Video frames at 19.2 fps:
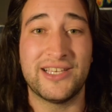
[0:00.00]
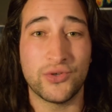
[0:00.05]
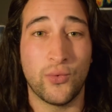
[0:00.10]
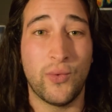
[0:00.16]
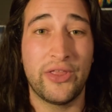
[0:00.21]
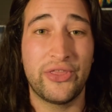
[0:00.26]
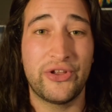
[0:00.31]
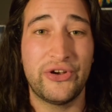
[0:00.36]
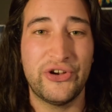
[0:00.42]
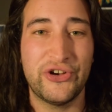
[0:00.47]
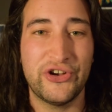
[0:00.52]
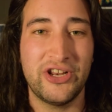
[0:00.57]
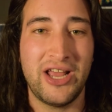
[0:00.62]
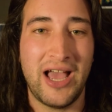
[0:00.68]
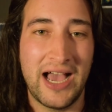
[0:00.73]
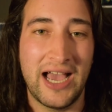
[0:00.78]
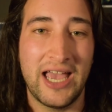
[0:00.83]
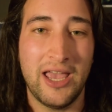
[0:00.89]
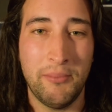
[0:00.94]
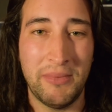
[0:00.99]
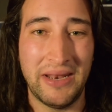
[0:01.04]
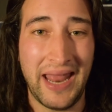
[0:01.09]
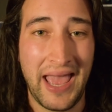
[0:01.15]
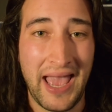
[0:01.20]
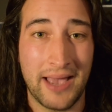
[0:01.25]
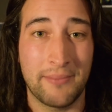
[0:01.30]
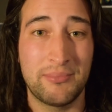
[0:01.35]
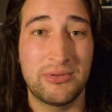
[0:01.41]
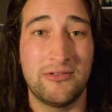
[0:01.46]
As a weather nerd, I am in
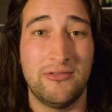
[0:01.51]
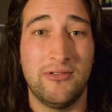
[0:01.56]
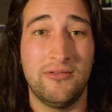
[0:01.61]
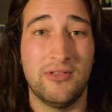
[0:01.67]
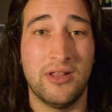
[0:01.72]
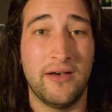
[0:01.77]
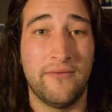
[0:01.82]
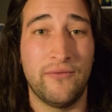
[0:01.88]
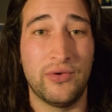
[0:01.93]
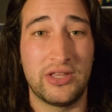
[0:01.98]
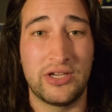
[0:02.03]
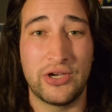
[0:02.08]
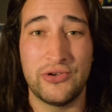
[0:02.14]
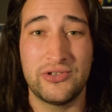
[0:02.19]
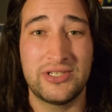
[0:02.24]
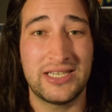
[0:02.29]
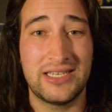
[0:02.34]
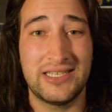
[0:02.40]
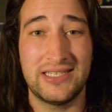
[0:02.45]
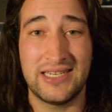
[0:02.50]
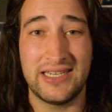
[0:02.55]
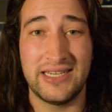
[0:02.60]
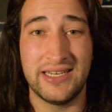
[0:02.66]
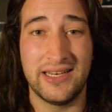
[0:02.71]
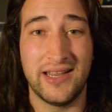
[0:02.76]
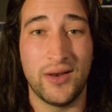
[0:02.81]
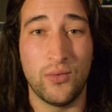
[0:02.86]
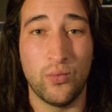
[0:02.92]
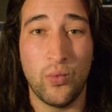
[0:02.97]
absolute love with
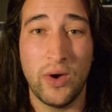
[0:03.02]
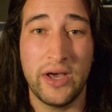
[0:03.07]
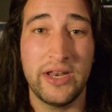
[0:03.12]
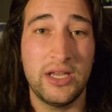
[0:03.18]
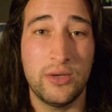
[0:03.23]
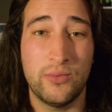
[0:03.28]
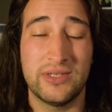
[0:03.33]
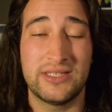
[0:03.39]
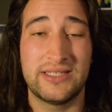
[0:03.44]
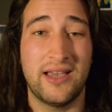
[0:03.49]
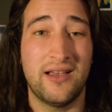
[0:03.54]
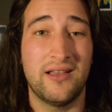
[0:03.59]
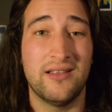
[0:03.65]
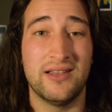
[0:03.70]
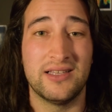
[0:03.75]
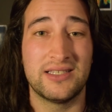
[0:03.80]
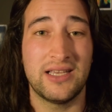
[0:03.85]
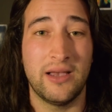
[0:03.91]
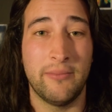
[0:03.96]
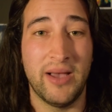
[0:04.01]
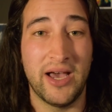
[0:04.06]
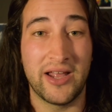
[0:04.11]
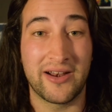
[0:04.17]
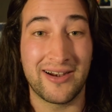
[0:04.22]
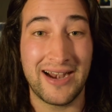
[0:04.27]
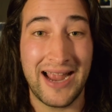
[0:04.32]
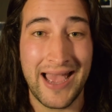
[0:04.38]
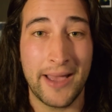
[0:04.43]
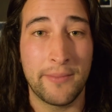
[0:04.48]
GOES-16 and what it will tell us about
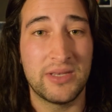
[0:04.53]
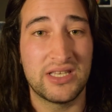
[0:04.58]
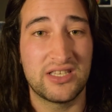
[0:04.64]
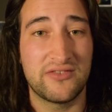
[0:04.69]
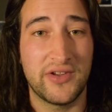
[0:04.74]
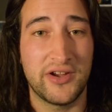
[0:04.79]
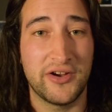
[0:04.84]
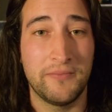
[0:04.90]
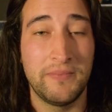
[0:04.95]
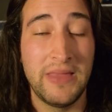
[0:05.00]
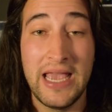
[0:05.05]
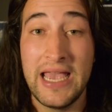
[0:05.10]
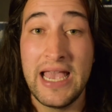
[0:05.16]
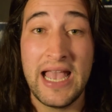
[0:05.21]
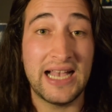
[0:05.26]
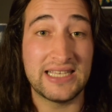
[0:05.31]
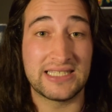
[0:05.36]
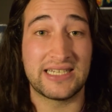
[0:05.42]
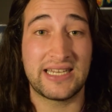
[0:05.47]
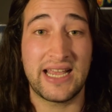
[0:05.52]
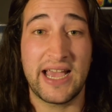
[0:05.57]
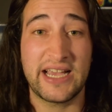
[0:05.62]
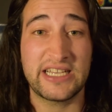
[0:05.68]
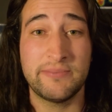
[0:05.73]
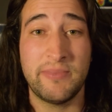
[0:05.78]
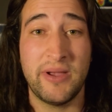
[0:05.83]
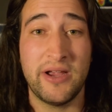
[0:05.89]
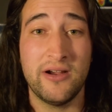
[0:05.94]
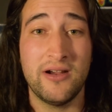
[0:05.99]
our atmosphere. As a
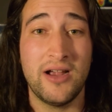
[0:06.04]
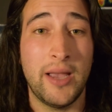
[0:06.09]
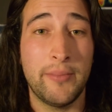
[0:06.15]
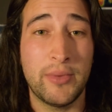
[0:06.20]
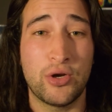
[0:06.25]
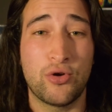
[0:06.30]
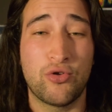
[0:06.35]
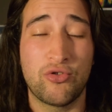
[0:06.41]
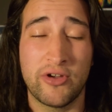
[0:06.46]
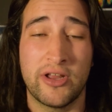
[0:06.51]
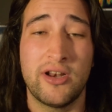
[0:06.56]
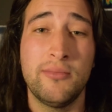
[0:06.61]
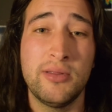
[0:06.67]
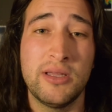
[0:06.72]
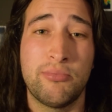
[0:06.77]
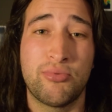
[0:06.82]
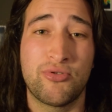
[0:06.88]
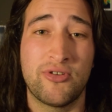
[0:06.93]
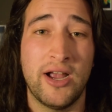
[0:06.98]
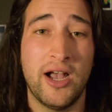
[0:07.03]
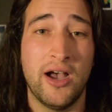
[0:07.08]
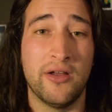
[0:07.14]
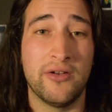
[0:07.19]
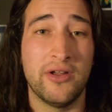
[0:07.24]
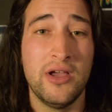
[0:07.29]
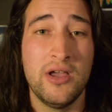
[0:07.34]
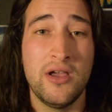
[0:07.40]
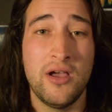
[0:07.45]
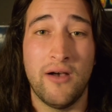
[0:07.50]
taxpayer, I'm incredibly
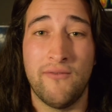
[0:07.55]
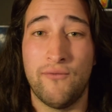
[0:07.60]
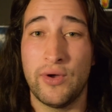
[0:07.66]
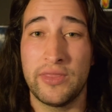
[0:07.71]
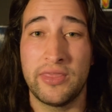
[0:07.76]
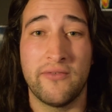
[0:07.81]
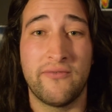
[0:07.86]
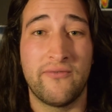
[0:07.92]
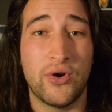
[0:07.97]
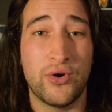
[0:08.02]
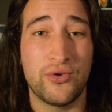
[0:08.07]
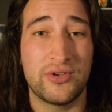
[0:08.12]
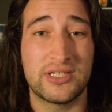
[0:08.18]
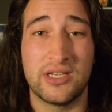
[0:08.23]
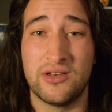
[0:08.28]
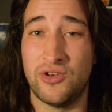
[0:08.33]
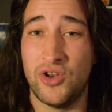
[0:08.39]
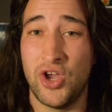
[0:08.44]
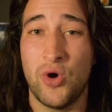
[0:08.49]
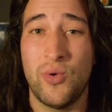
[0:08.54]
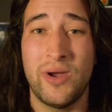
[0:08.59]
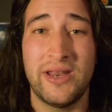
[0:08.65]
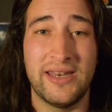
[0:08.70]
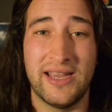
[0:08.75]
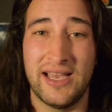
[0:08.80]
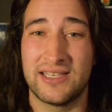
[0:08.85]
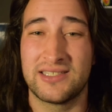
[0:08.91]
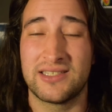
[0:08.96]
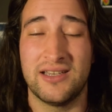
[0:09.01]
proud of what the folks at NOAA,
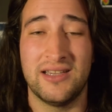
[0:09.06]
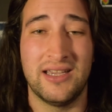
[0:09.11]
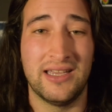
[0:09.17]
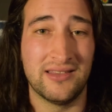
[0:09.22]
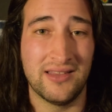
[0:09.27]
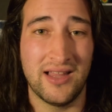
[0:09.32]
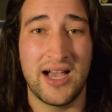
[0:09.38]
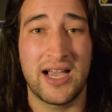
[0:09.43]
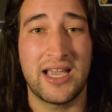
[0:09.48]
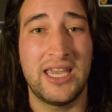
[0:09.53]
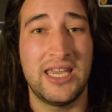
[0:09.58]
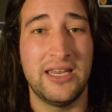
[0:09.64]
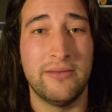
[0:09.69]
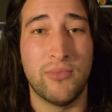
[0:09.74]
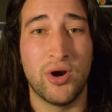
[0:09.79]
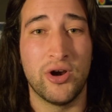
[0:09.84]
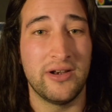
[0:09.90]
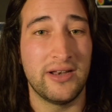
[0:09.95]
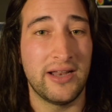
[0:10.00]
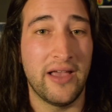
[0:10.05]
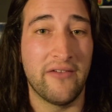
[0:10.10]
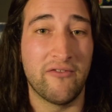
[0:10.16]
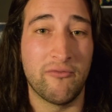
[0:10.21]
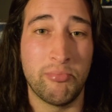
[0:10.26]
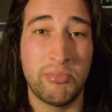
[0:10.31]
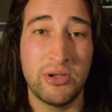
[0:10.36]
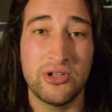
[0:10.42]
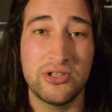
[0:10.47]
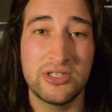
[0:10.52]
NASA, and Lockheed Martin
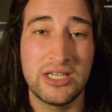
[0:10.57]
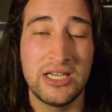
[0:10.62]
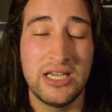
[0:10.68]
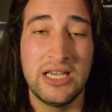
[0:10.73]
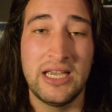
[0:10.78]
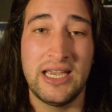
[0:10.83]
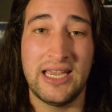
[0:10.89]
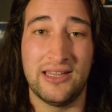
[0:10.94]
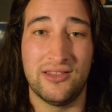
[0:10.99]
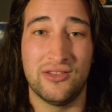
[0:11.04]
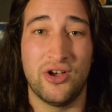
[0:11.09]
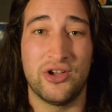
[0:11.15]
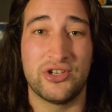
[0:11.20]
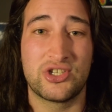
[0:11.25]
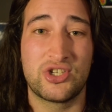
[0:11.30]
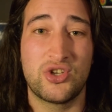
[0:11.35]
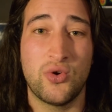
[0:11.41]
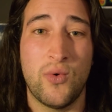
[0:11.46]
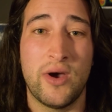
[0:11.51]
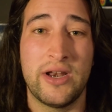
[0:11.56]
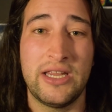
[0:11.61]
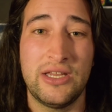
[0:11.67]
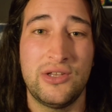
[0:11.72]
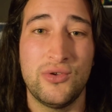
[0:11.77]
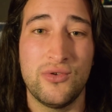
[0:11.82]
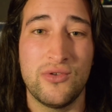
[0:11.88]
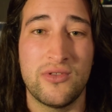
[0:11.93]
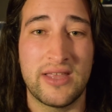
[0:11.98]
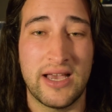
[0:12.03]
have built and launched
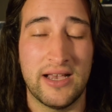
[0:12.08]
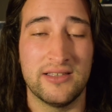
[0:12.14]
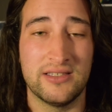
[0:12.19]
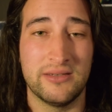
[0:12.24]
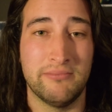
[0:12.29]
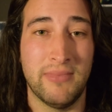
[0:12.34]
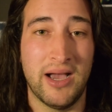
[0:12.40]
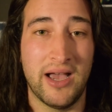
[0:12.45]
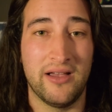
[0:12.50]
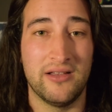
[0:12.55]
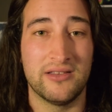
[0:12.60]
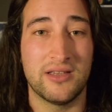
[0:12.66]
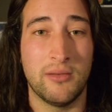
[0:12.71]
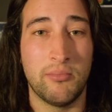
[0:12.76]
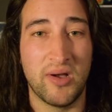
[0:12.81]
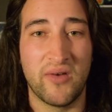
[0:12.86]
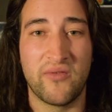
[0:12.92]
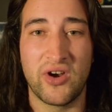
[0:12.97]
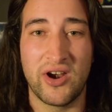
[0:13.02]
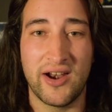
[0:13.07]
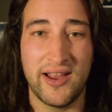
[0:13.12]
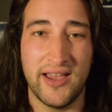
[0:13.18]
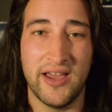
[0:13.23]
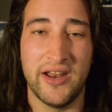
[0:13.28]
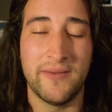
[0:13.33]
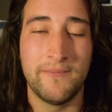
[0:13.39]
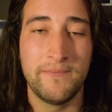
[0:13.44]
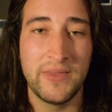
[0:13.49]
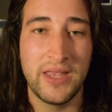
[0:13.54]
22,000 miles above our
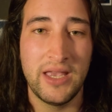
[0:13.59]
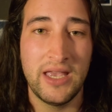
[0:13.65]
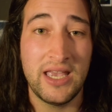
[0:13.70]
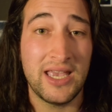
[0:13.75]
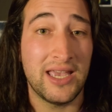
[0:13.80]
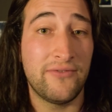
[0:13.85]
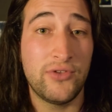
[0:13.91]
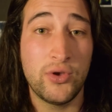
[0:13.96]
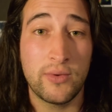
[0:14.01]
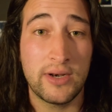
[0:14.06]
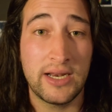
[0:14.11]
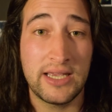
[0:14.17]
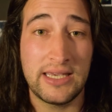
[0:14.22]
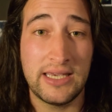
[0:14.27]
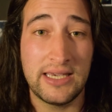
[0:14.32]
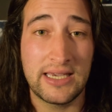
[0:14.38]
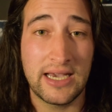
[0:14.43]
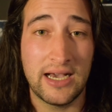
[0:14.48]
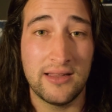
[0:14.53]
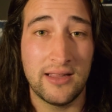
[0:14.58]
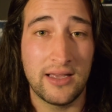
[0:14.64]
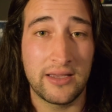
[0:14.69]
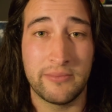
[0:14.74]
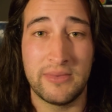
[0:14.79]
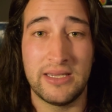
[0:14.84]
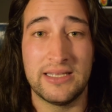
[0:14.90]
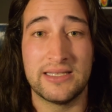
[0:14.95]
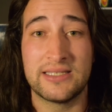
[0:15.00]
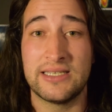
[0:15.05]
head. If you want to geek out like
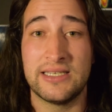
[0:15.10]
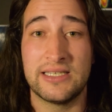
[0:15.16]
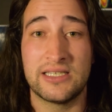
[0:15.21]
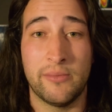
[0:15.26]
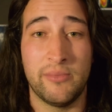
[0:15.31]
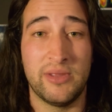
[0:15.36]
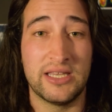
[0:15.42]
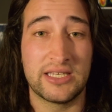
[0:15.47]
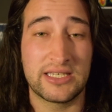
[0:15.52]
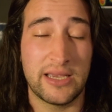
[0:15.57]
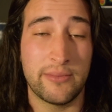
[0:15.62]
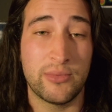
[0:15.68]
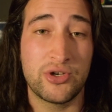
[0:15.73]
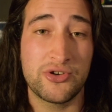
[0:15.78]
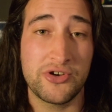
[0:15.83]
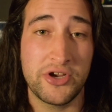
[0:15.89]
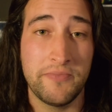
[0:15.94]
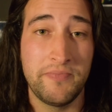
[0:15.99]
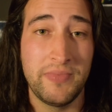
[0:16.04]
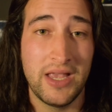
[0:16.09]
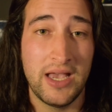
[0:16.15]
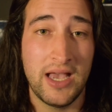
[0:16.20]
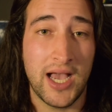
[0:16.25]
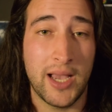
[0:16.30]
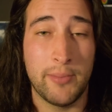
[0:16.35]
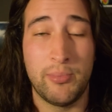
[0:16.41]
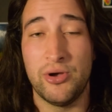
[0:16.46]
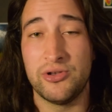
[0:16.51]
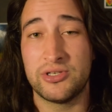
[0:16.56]
me and see some of this imagery,
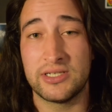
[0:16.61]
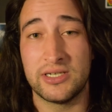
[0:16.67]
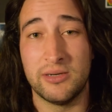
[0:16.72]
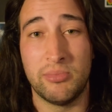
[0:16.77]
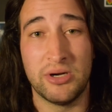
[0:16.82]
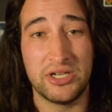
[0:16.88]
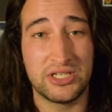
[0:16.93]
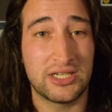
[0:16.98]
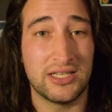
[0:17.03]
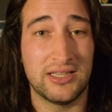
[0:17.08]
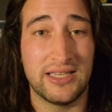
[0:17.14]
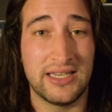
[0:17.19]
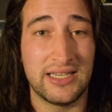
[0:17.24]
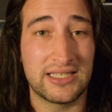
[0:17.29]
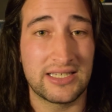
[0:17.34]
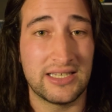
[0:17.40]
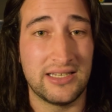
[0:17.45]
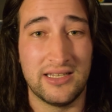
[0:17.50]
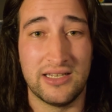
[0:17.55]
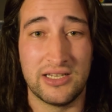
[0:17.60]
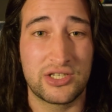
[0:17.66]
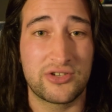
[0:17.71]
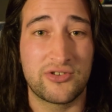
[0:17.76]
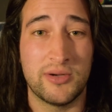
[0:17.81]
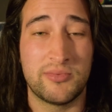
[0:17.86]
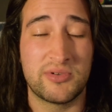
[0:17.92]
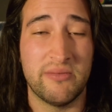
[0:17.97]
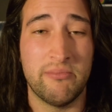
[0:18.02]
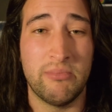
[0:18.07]
I posted a bunch of links in the
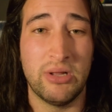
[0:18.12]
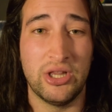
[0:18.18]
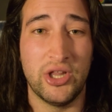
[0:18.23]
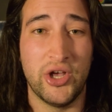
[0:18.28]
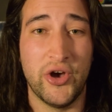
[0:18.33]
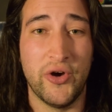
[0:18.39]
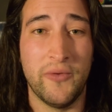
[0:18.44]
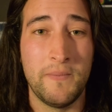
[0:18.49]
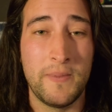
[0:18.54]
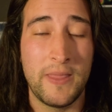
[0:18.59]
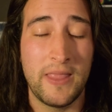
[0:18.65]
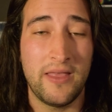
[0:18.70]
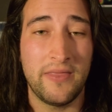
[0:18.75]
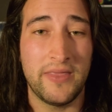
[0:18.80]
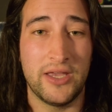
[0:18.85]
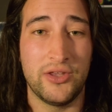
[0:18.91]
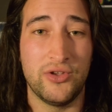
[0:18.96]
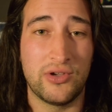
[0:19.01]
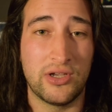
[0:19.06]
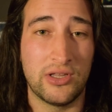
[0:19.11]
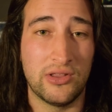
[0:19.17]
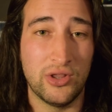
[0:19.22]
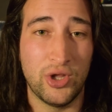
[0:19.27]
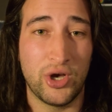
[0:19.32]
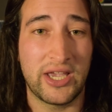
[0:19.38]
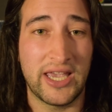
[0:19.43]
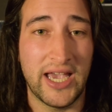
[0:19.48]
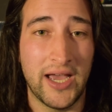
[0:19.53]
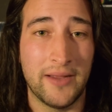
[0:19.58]
description below that you can
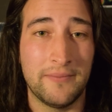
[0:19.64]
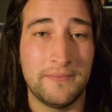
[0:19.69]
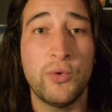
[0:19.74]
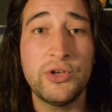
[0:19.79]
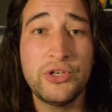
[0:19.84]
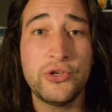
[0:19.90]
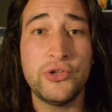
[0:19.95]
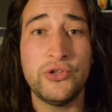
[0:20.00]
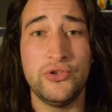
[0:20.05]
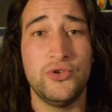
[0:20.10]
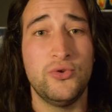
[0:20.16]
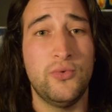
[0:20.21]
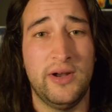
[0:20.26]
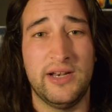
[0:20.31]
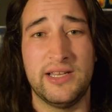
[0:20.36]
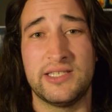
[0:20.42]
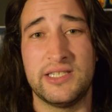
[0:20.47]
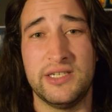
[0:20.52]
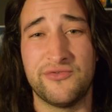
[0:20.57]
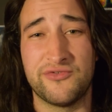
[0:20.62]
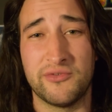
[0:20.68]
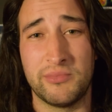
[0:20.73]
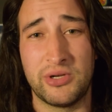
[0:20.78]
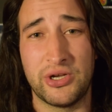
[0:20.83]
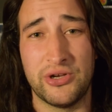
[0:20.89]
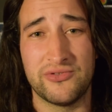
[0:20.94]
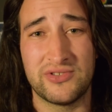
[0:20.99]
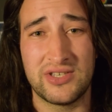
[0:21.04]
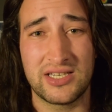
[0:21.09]
look at. What do you want to see from
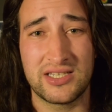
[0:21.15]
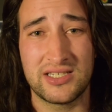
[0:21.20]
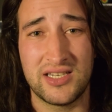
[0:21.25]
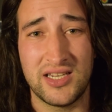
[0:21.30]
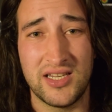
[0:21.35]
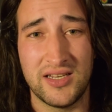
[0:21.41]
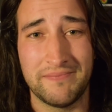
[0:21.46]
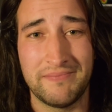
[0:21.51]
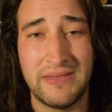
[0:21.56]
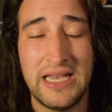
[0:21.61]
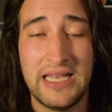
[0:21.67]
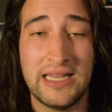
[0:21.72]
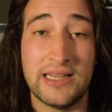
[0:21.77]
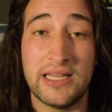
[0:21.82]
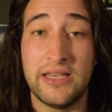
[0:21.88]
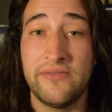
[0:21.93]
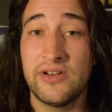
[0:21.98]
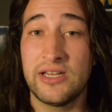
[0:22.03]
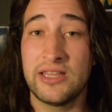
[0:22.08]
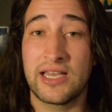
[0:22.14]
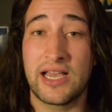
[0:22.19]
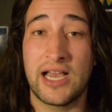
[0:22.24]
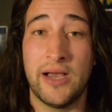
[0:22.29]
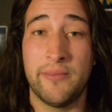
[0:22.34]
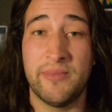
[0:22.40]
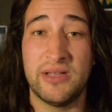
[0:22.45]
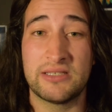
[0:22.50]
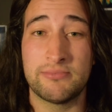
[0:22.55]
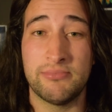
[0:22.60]
GOES-16? Leave it in the
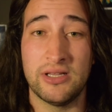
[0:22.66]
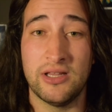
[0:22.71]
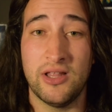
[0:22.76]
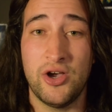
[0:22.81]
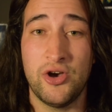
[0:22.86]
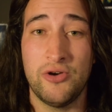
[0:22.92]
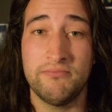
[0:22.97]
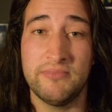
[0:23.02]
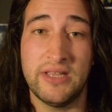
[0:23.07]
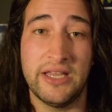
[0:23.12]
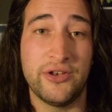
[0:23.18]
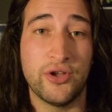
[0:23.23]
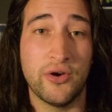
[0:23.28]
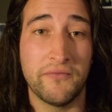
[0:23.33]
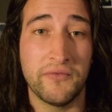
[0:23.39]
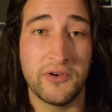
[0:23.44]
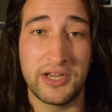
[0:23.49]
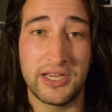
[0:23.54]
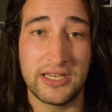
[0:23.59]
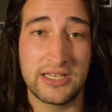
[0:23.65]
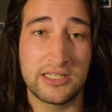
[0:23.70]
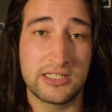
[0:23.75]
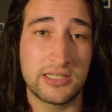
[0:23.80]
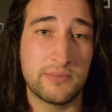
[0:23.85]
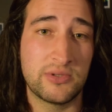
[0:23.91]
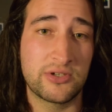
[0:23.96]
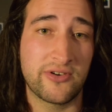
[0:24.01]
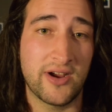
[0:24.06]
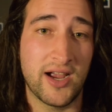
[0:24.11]
comments below, and don't forget to
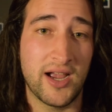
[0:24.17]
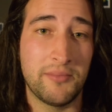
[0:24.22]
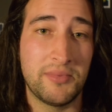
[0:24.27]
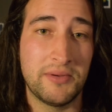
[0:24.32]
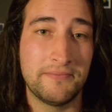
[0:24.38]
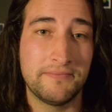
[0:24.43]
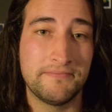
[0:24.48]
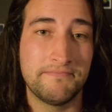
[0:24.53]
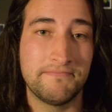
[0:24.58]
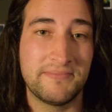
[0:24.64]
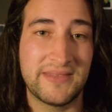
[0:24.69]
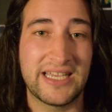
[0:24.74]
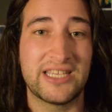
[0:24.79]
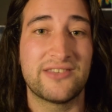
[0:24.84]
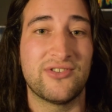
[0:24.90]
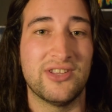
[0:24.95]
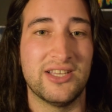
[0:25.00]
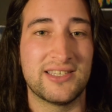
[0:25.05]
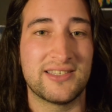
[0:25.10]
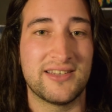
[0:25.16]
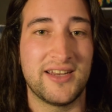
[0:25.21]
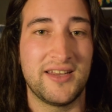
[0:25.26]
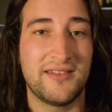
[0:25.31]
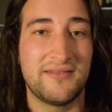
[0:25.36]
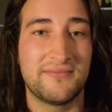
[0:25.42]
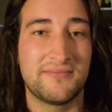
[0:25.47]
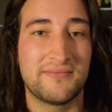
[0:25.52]
subscribe. Thanks for listening.